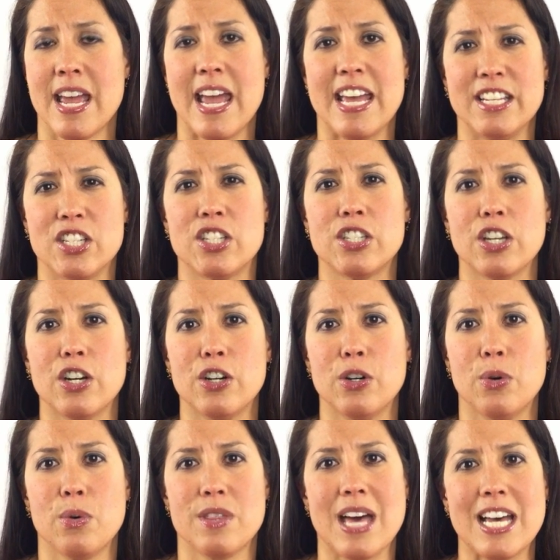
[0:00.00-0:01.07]
And
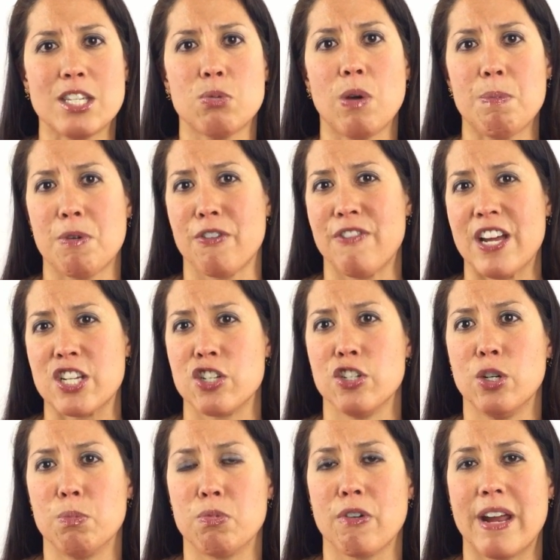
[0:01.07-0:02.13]
so that's what
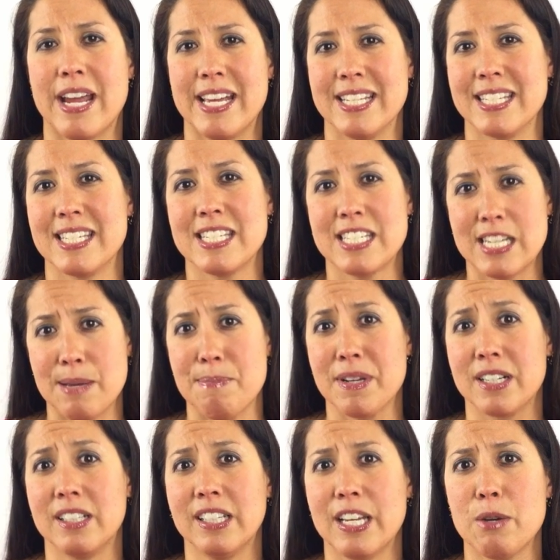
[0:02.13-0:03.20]
professional brands
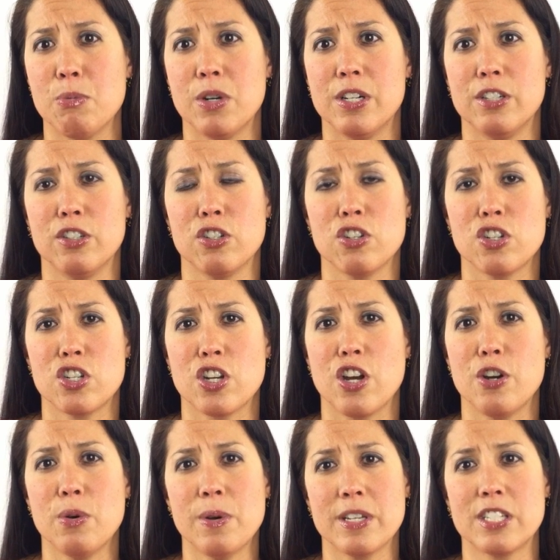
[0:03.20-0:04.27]
typically will
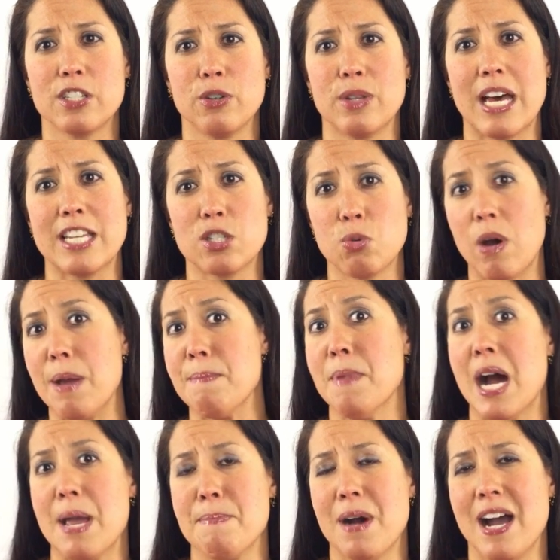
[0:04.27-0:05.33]
show. So that's why
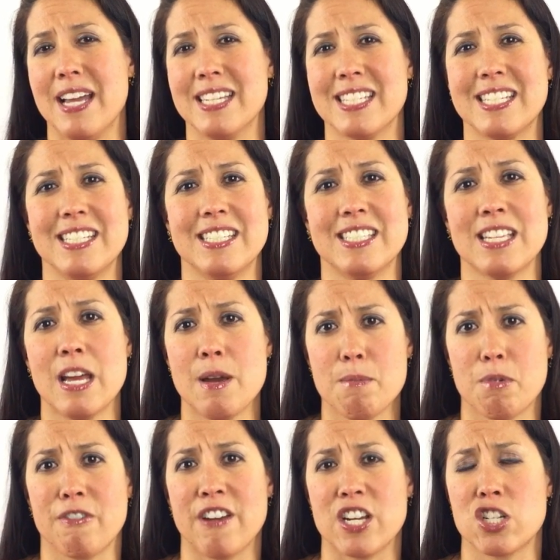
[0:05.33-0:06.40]
my bias is
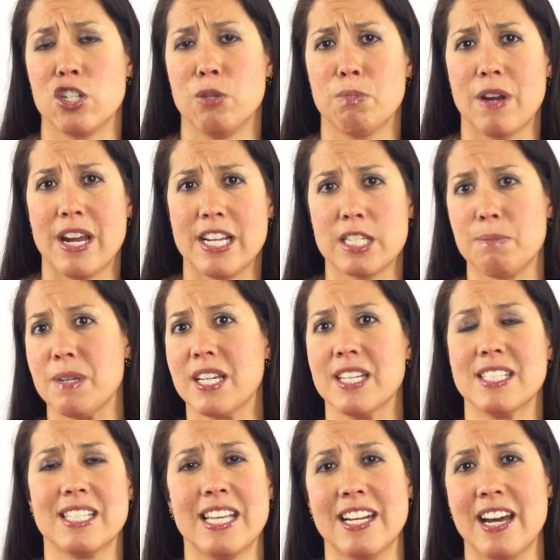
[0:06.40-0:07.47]
professional brands,
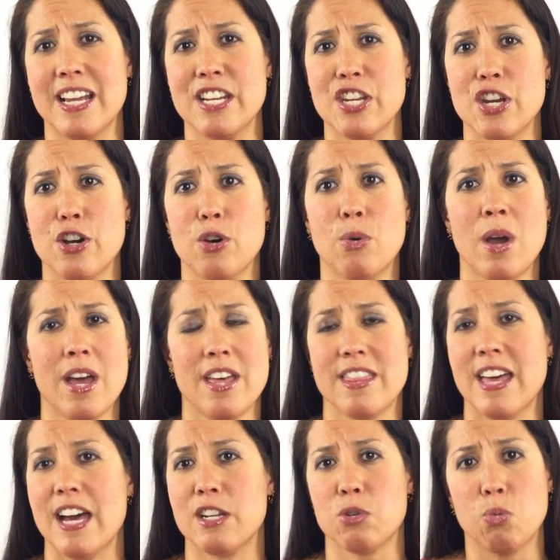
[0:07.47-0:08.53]
because then I know
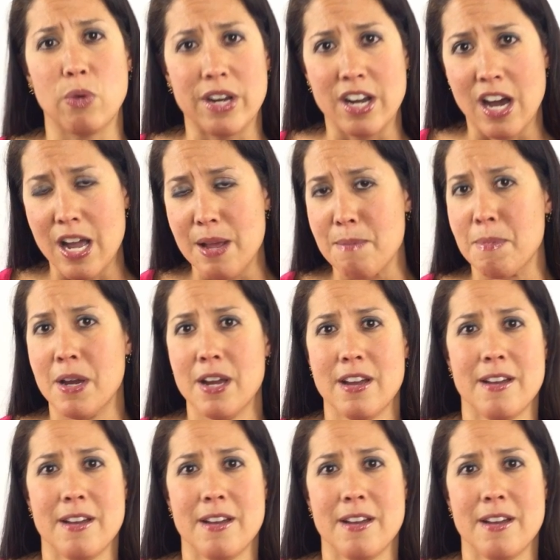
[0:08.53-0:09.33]
that when I'm